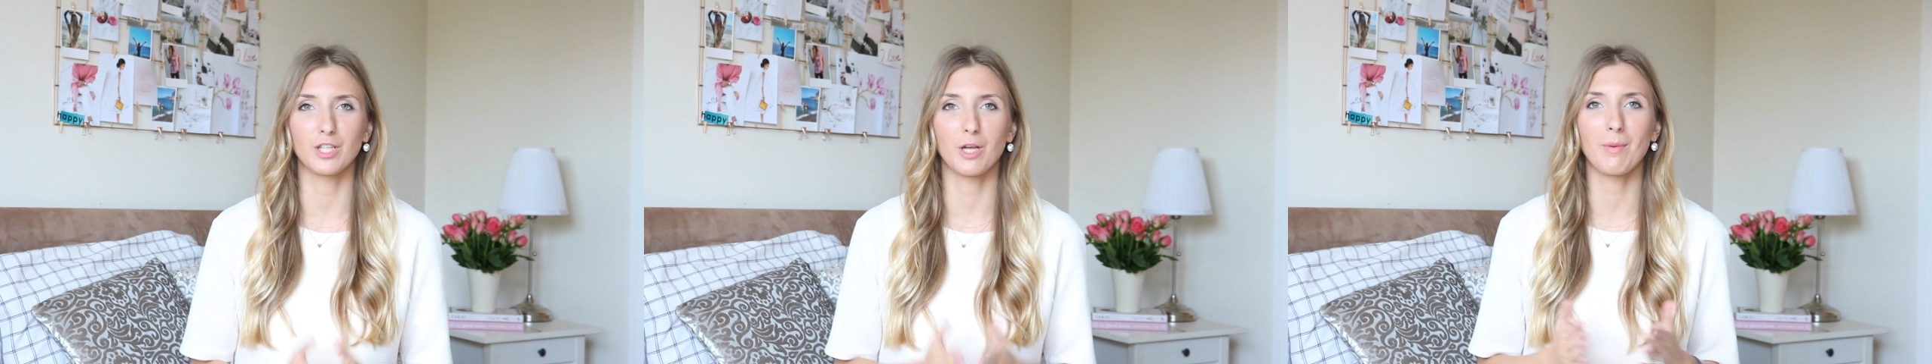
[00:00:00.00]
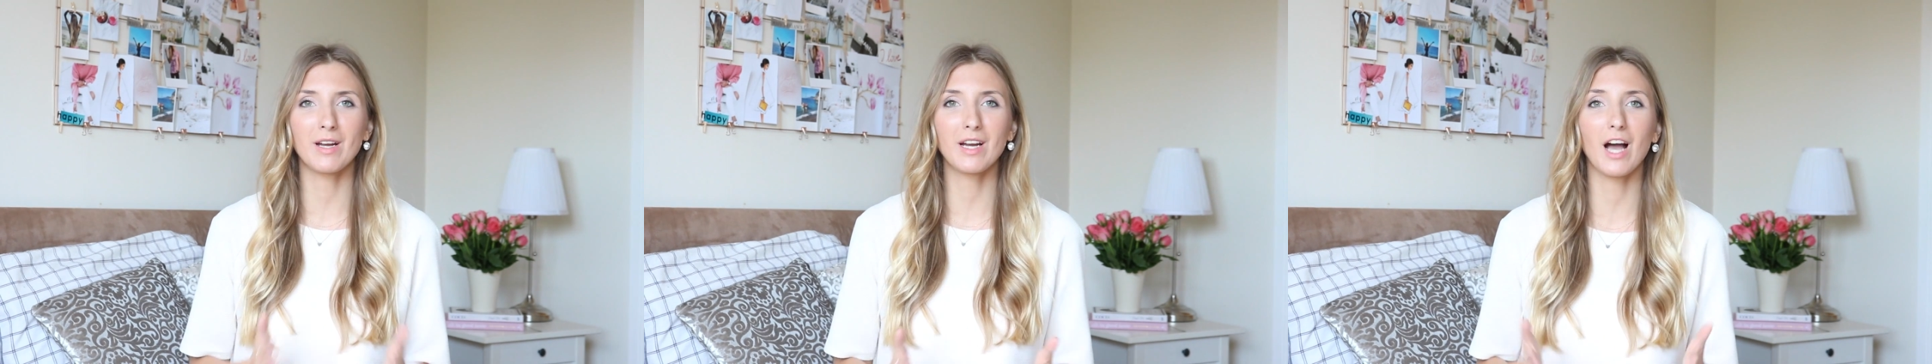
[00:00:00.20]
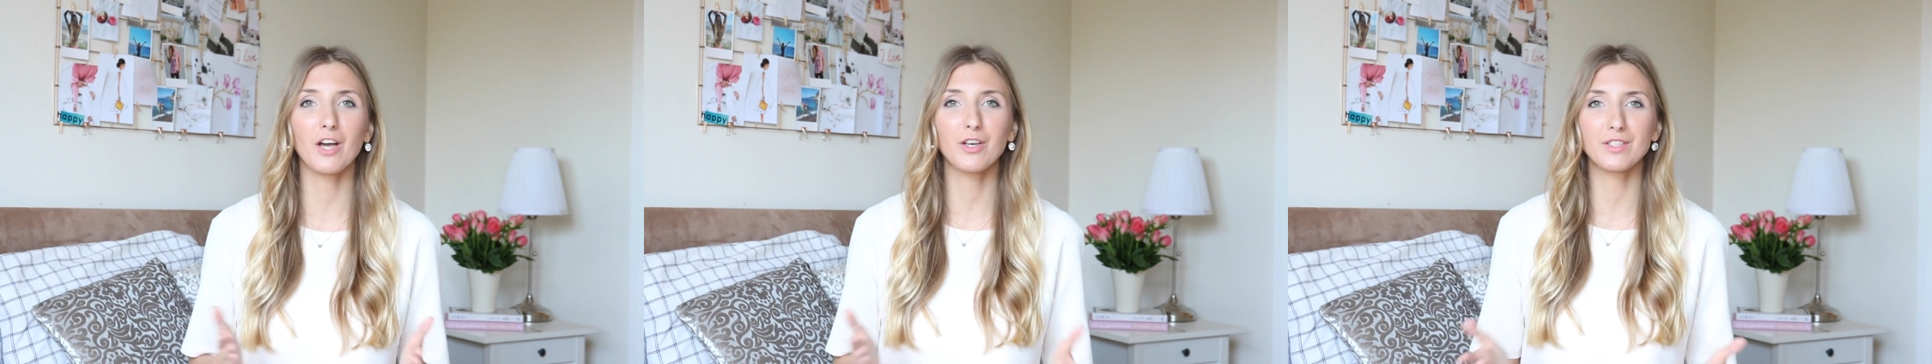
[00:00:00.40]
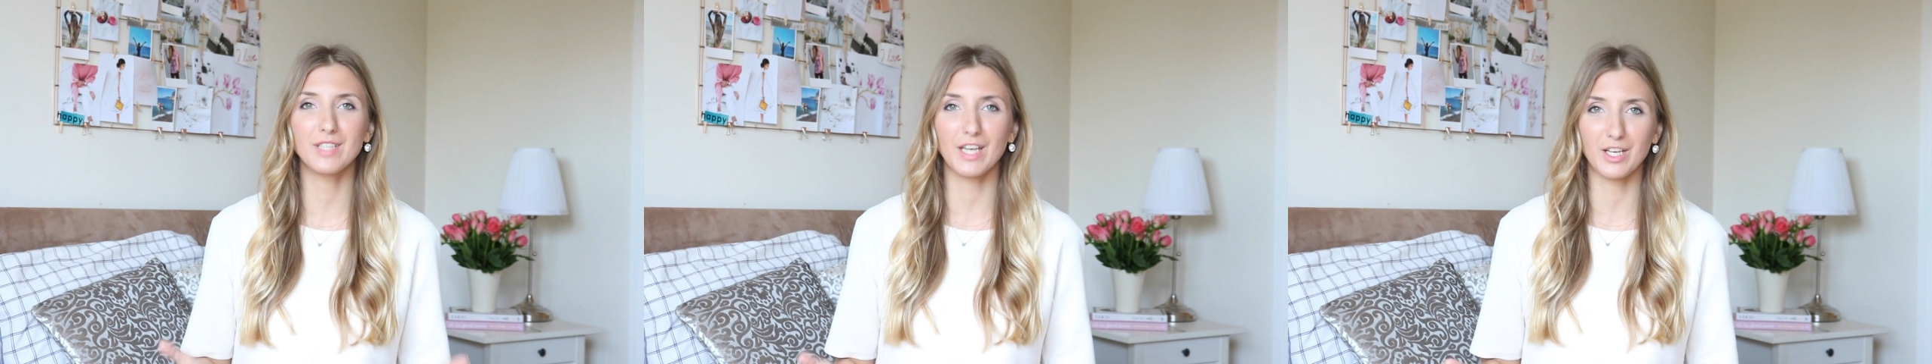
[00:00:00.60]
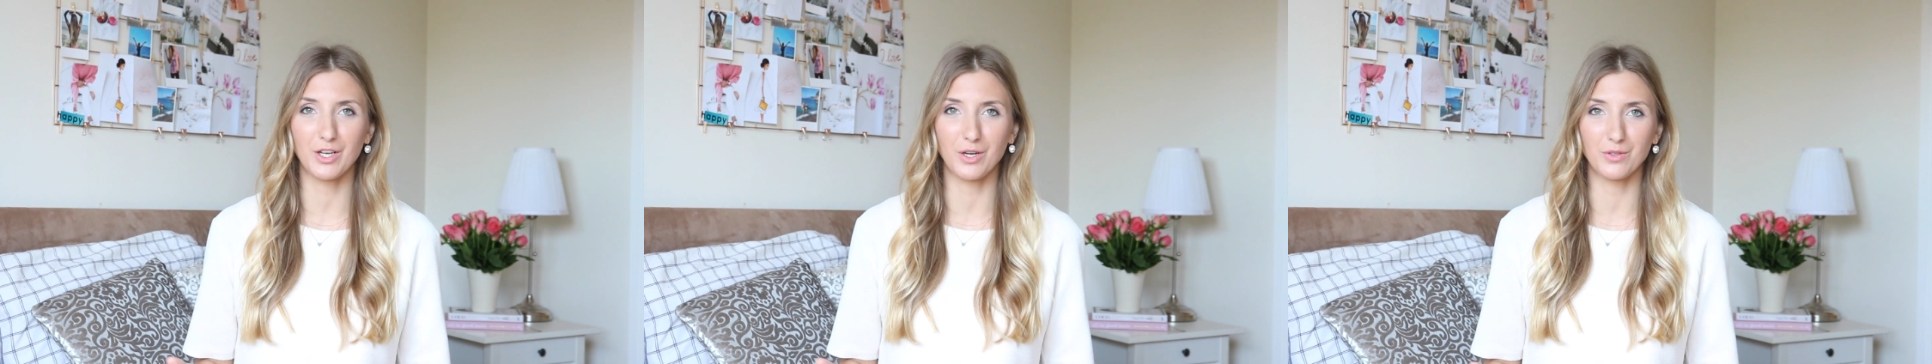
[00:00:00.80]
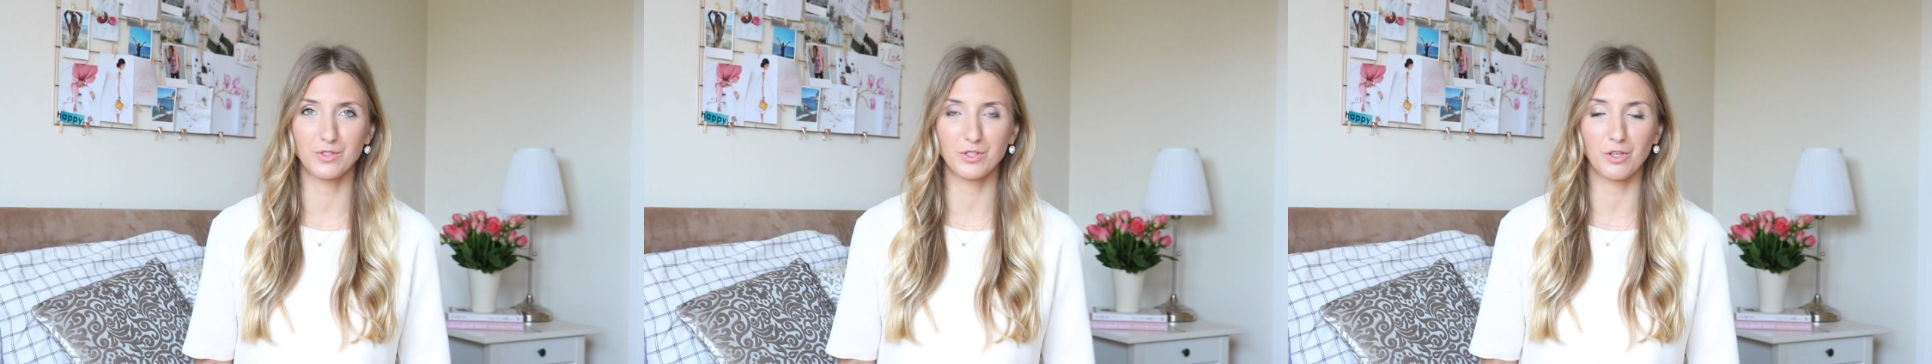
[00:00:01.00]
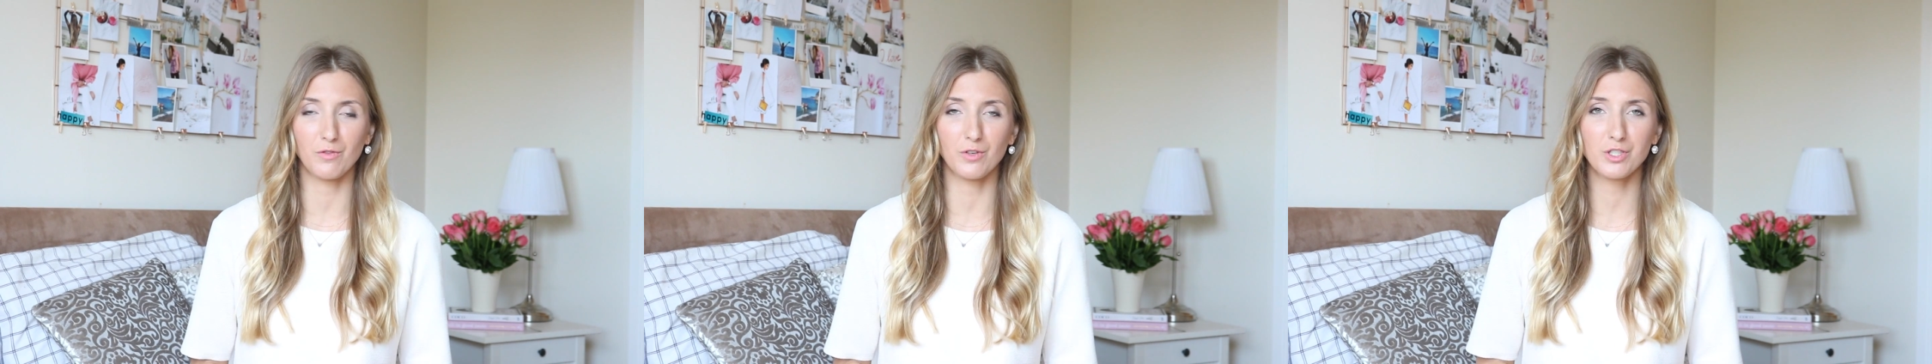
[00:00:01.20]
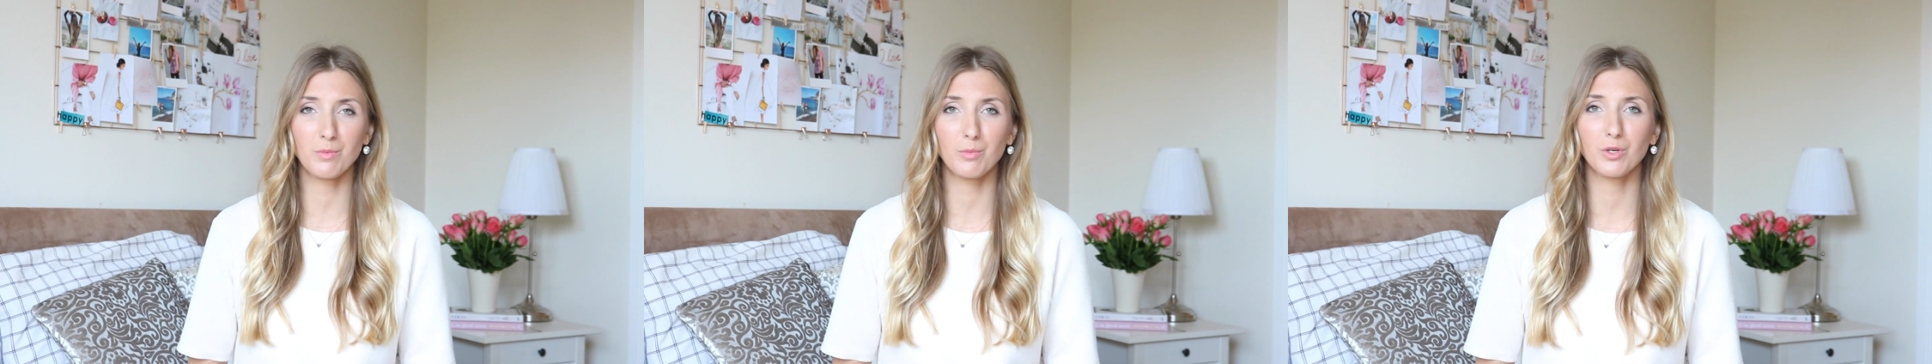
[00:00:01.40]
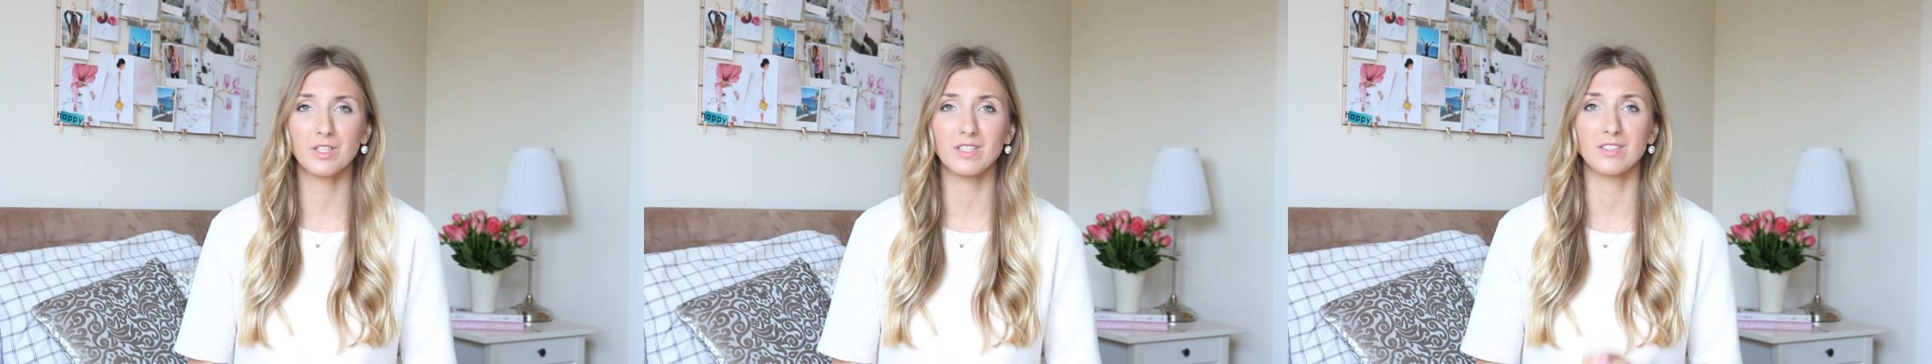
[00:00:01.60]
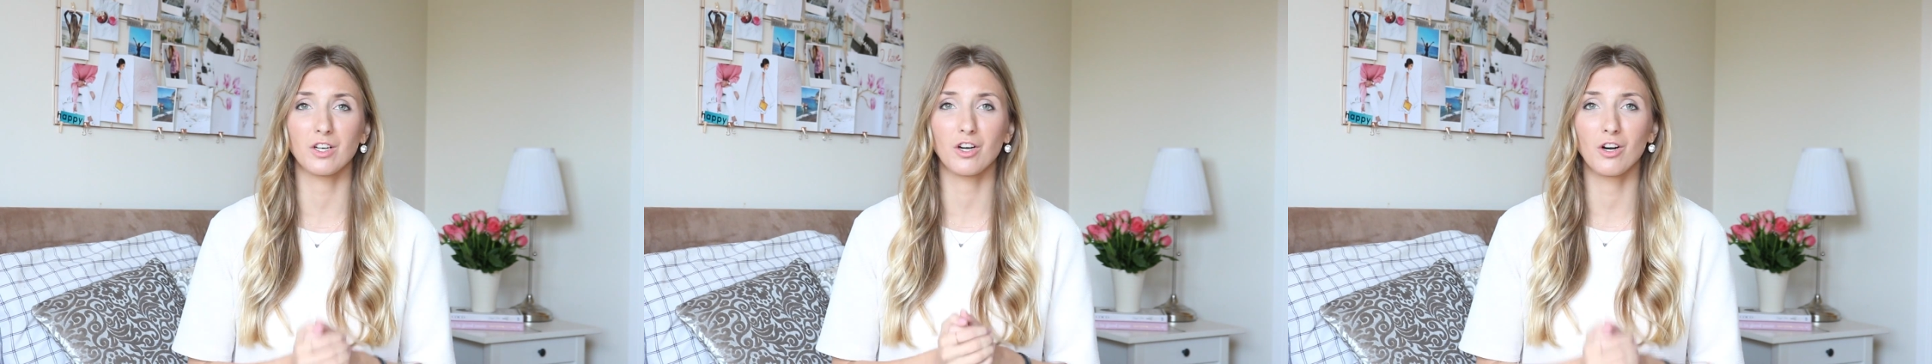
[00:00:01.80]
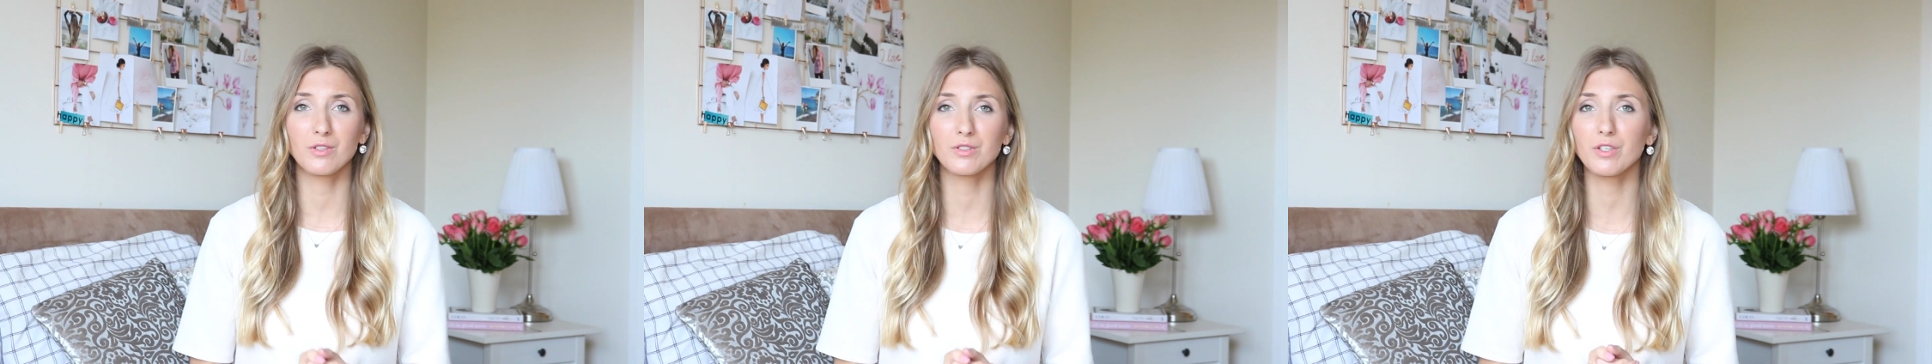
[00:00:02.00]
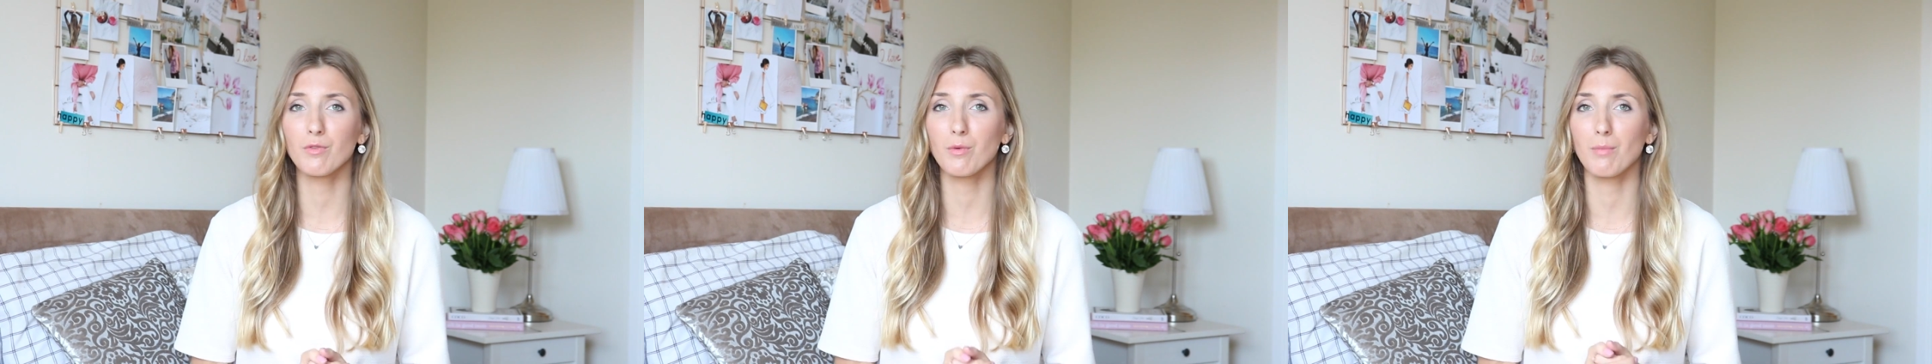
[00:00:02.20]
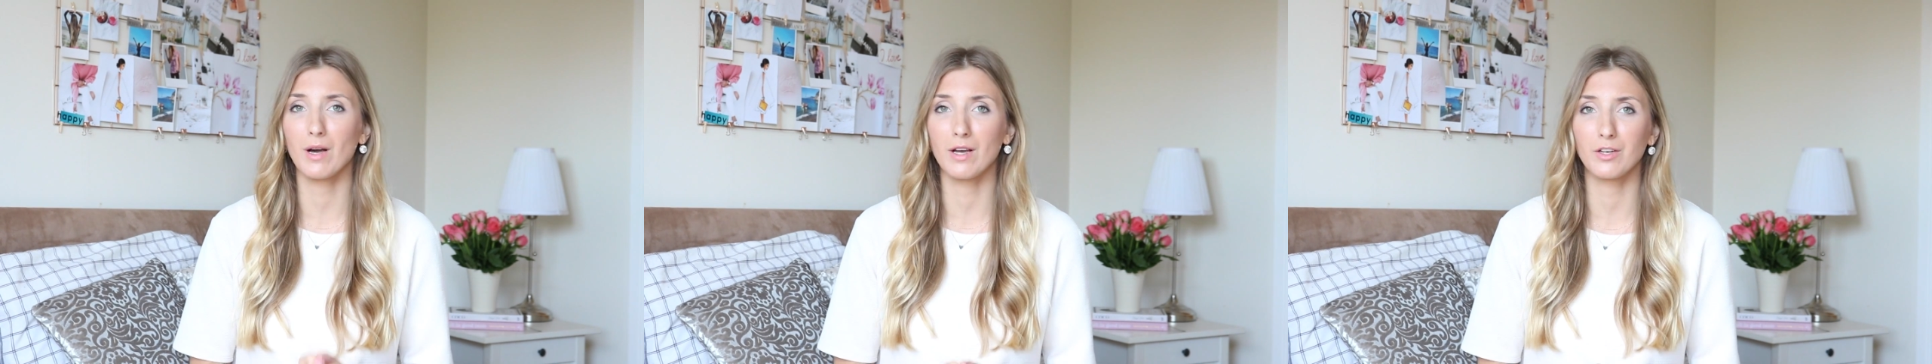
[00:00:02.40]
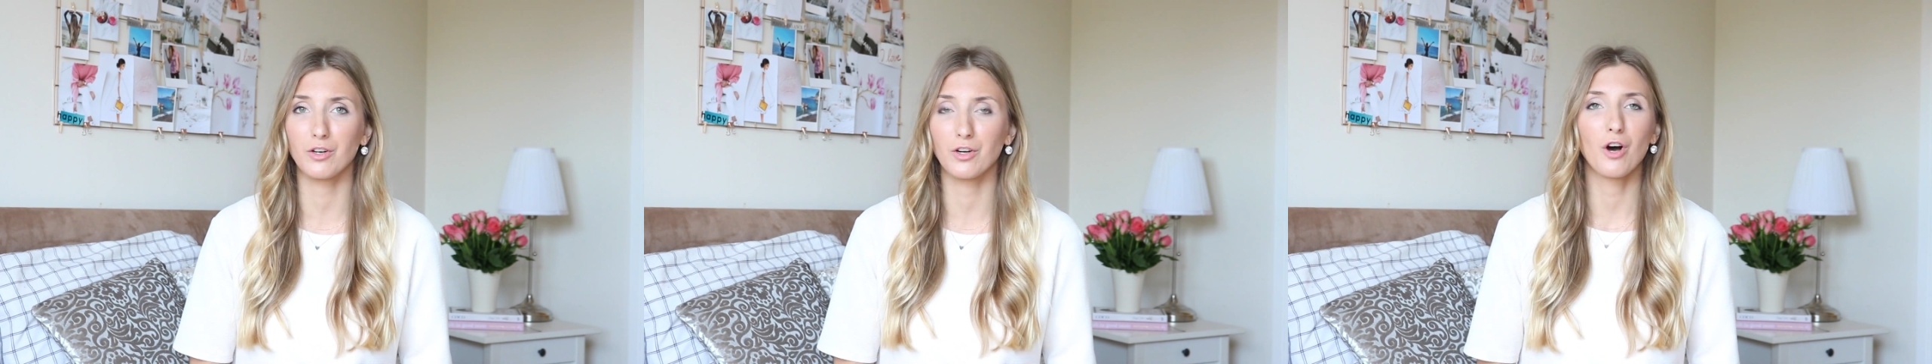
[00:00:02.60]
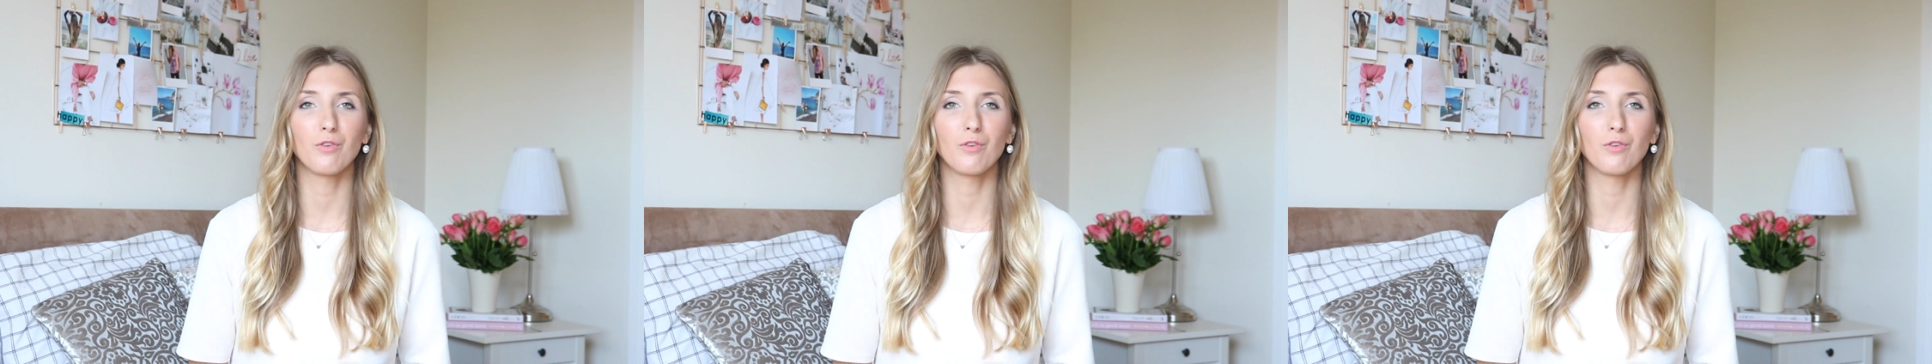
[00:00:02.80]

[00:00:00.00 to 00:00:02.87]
No matter how your day goes, your vision board is a constant reminder